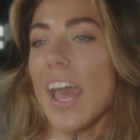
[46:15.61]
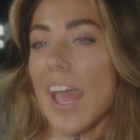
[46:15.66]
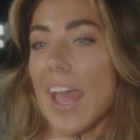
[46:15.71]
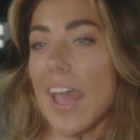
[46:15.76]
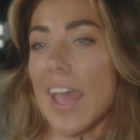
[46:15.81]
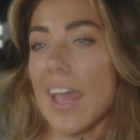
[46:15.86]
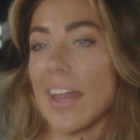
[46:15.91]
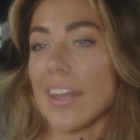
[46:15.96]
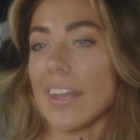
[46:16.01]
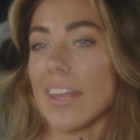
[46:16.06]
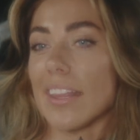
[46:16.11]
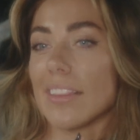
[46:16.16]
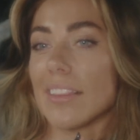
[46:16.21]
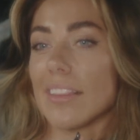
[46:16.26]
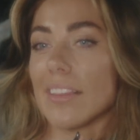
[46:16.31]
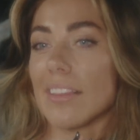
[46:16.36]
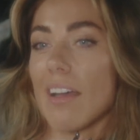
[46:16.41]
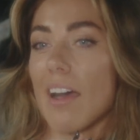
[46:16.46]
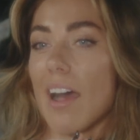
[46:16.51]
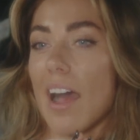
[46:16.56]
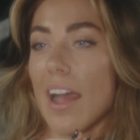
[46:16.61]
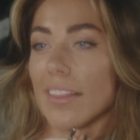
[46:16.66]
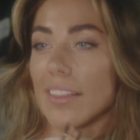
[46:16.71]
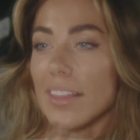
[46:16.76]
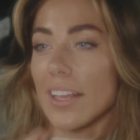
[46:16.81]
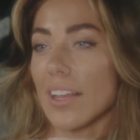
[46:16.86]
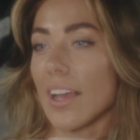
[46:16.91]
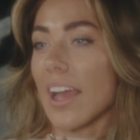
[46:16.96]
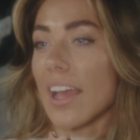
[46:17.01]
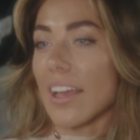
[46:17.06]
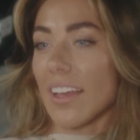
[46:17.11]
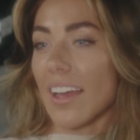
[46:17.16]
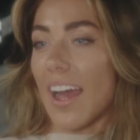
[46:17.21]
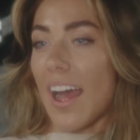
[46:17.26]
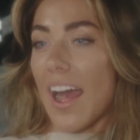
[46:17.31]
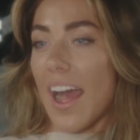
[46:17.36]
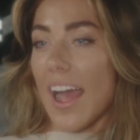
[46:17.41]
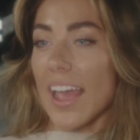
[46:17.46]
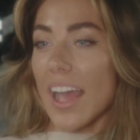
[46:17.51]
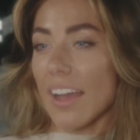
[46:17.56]
And I think I
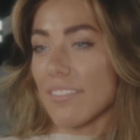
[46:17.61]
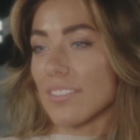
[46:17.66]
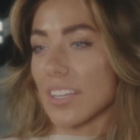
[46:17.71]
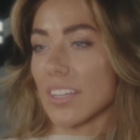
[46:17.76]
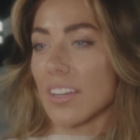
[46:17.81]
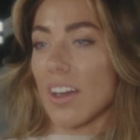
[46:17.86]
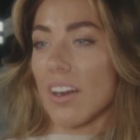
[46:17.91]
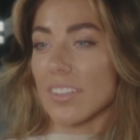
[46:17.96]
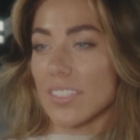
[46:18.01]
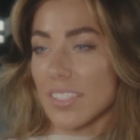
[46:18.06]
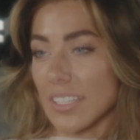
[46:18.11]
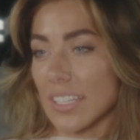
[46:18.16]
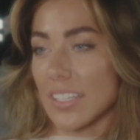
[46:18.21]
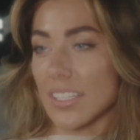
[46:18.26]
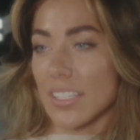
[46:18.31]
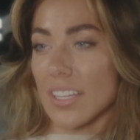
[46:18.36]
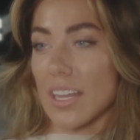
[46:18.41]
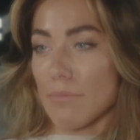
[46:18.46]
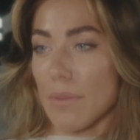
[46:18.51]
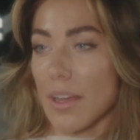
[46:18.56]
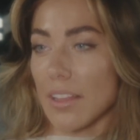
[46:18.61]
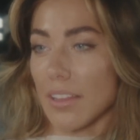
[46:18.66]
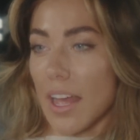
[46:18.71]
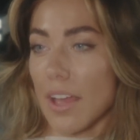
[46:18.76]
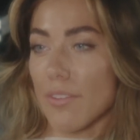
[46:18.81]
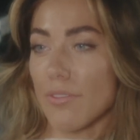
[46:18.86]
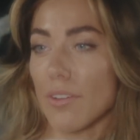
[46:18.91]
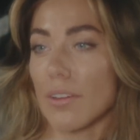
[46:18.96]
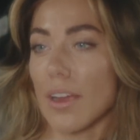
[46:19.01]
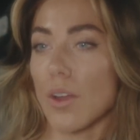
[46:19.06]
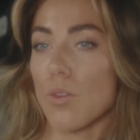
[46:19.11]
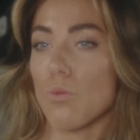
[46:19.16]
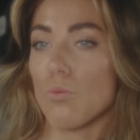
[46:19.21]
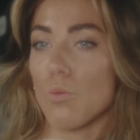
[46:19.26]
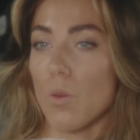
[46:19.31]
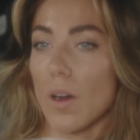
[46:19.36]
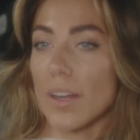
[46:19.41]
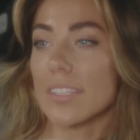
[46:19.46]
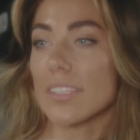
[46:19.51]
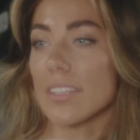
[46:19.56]
have to constantly design my life
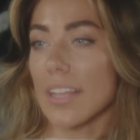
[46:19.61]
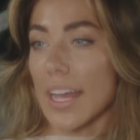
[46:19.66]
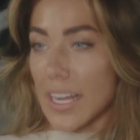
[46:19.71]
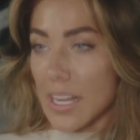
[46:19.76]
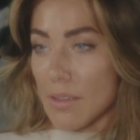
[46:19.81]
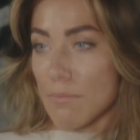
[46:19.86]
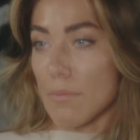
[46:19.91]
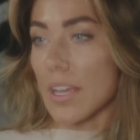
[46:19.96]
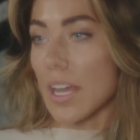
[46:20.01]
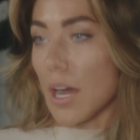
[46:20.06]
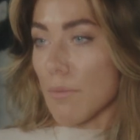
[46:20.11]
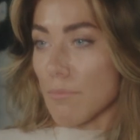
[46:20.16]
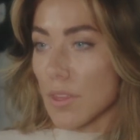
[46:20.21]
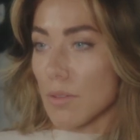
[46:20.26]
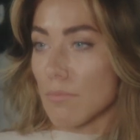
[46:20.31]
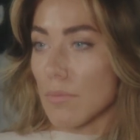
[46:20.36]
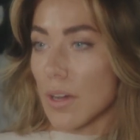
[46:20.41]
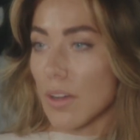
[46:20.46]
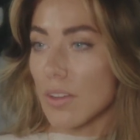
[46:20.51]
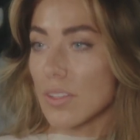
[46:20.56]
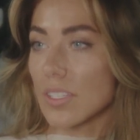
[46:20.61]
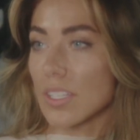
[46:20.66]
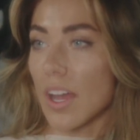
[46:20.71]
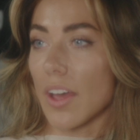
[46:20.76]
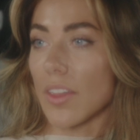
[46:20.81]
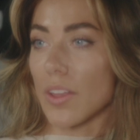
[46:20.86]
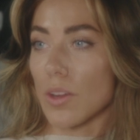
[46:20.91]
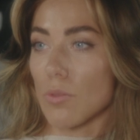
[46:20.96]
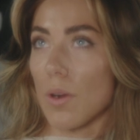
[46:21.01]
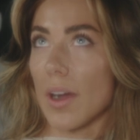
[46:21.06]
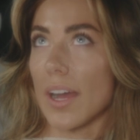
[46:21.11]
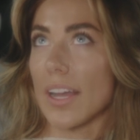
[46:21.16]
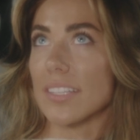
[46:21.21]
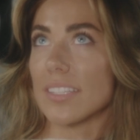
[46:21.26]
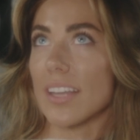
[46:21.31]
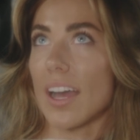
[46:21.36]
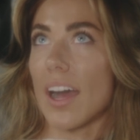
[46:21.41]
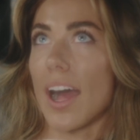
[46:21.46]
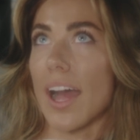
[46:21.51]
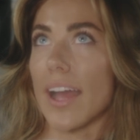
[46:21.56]
around what's lighting me up the most.
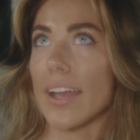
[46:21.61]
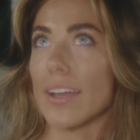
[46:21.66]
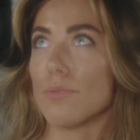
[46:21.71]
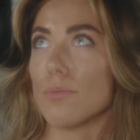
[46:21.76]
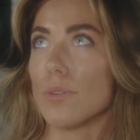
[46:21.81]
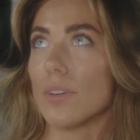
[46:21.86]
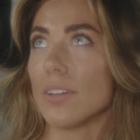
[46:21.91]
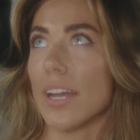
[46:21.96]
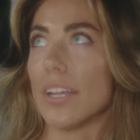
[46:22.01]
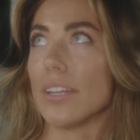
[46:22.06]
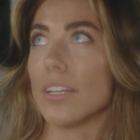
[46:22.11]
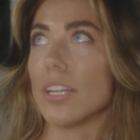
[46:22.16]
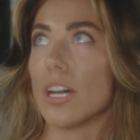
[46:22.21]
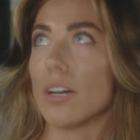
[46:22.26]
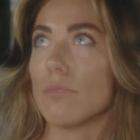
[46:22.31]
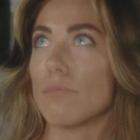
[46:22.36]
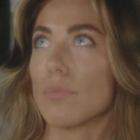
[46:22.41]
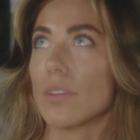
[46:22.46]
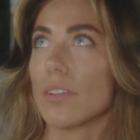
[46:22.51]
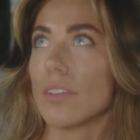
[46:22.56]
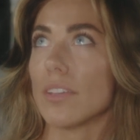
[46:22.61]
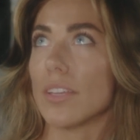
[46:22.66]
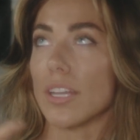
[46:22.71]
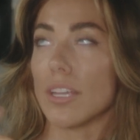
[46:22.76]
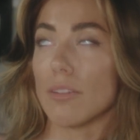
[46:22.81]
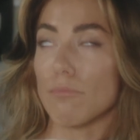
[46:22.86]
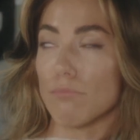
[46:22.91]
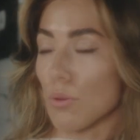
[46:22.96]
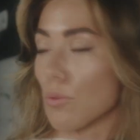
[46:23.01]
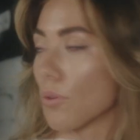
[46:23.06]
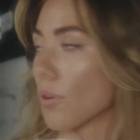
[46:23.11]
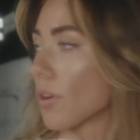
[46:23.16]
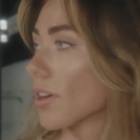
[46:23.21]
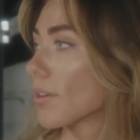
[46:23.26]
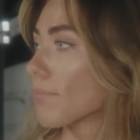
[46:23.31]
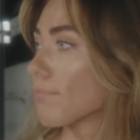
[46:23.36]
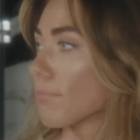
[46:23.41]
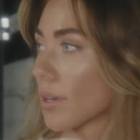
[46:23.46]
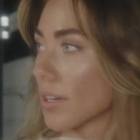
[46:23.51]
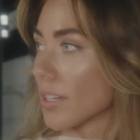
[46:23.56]
Otherwise, I will end up getting
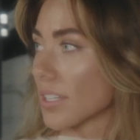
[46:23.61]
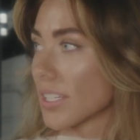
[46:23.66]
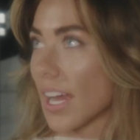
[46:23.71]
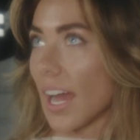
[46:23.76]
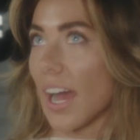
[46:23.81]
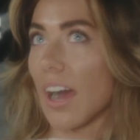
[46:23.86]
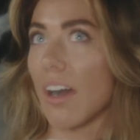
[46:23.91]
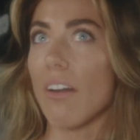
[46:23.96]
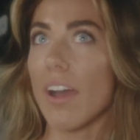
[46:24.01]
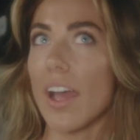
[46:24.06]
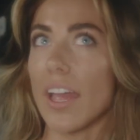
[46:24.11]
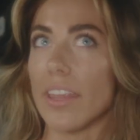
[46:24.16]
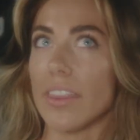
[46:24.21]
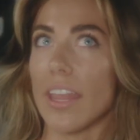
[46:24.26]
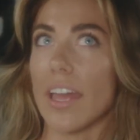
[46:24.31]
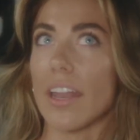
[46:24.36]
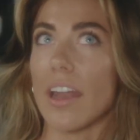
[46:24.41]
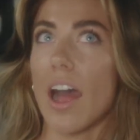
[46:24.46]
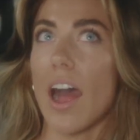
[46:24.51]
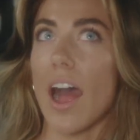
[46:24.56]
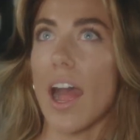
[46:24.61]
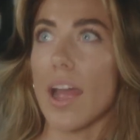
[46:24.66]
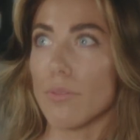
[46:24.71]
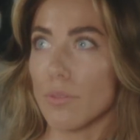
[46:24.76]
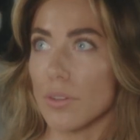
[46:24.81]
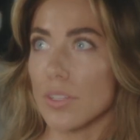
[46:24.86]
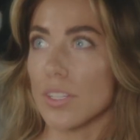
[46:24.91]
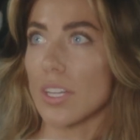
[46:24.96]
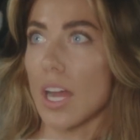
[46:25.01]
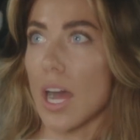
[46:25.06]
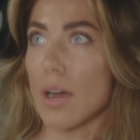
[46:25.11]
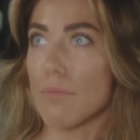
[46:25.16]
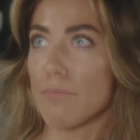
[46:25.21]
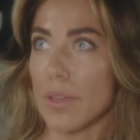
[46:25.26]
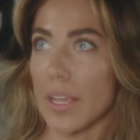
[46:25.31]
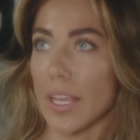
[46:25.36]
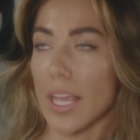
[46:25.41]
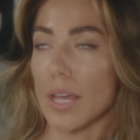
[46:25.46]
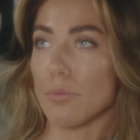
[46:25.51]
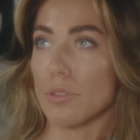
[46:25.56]
bored, burnt out, and then I will stop
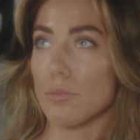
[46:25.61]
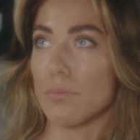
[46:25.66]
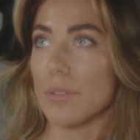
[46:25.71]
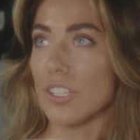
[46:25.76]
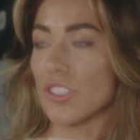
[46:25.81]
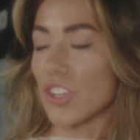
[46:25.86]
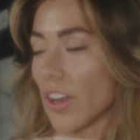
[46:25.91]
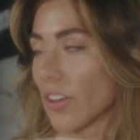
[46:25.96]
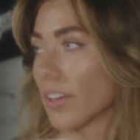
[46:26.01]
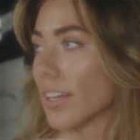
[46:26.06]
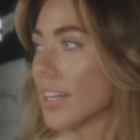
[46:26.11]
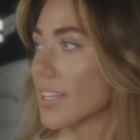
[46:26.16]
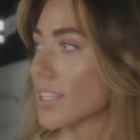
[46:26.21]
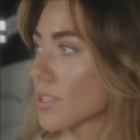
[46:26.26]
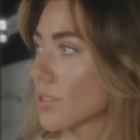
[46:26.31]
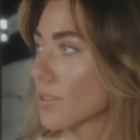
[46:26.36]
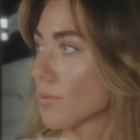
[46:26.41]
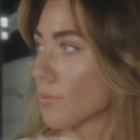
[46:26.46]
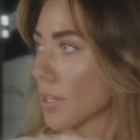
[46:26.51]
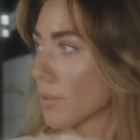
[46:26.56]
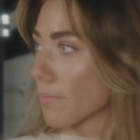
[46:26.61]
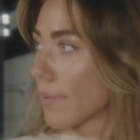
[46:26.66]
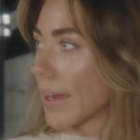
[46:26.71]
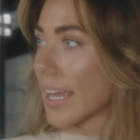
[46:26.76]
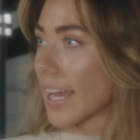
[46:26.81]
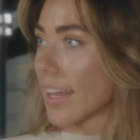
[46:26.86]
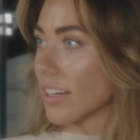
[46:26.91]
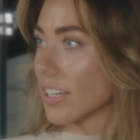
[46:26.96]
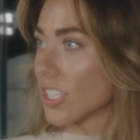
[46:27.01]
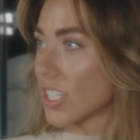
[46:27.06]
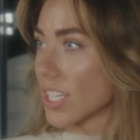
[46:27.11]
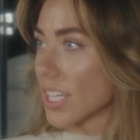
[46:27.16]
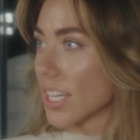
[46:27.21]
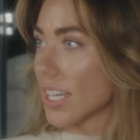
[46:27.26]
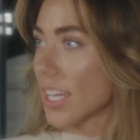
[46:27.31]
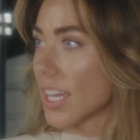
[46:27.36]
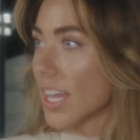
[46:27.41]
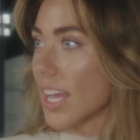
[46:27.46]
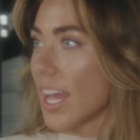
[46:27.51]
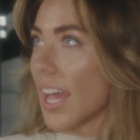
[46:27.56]
being able to be generous with my
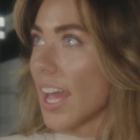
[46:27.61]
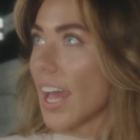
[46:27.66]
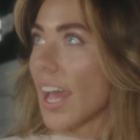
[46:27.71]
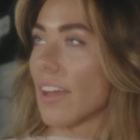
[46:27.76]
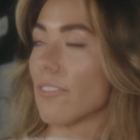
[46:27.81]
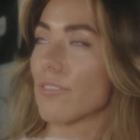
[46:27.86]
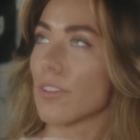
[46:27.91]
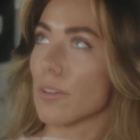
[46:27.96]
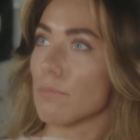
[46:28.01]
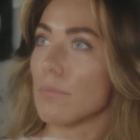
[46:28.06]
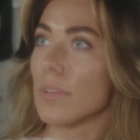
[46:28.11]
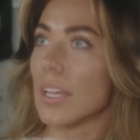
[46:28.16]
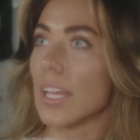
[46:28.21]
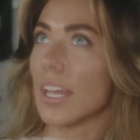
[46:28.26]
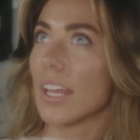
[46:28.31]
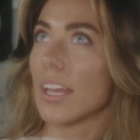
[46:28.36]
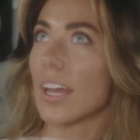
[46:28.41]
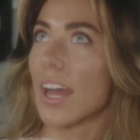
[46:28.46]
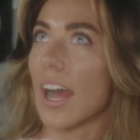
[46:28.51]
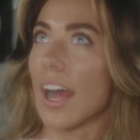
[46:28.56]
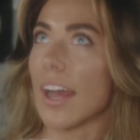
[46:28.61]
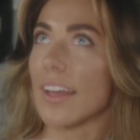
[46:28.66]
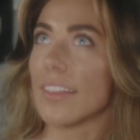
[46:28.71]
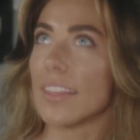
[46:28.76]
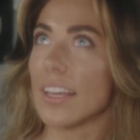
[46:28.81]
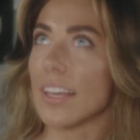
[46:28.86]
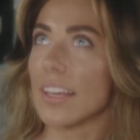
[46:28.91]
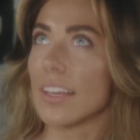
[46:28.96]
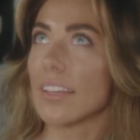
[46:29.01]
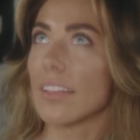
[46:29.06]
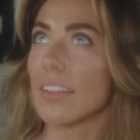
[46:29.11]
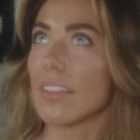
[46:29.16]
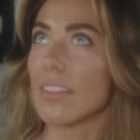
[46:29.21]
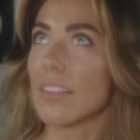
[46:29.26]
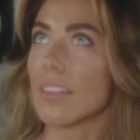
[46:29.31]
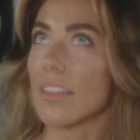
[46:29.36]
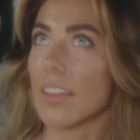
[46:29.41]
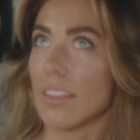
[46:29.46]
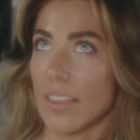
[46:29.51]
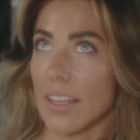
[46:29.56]
energy. And for me, I think
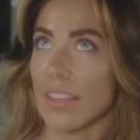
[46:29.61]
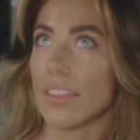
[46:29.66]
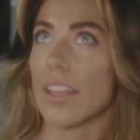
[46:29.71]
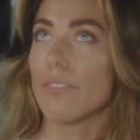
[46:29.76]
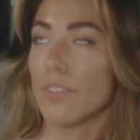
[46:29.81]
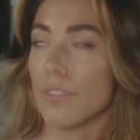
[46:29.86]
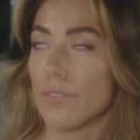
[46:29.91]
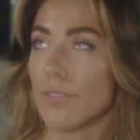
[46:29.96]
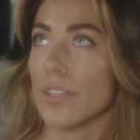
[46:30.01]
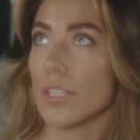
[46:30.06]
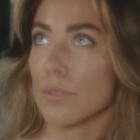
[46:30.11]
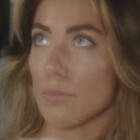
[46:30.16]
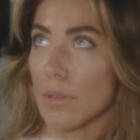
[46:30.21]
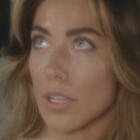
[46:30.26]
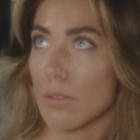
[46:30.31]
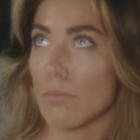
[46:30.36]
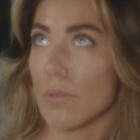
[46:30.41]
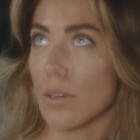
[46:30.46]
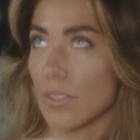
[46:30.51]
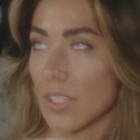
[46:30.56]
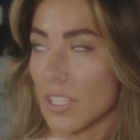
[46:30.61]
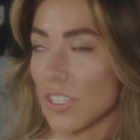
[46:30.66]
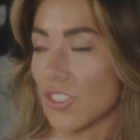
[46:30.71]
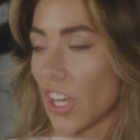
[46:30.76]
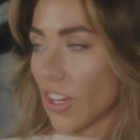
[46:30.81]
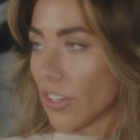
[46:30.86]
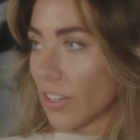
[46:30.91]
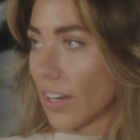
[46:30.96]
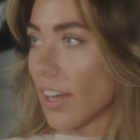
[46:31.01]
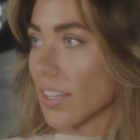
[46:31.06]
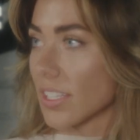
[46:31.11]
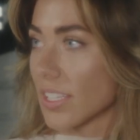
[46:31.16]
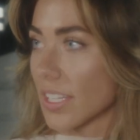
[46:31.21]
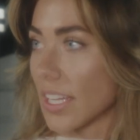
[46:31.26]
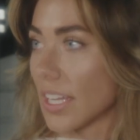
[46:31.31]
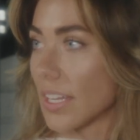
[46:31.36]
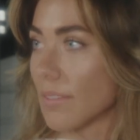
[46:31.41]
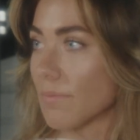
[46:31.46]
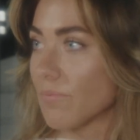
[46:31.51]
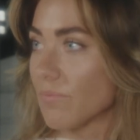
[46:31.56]
the thing that fulfills me the most is
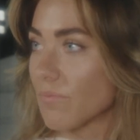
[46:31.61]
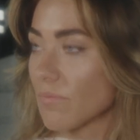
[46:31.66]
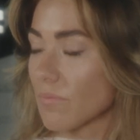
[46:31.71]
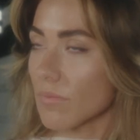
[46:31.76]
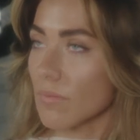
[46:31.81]
generosity.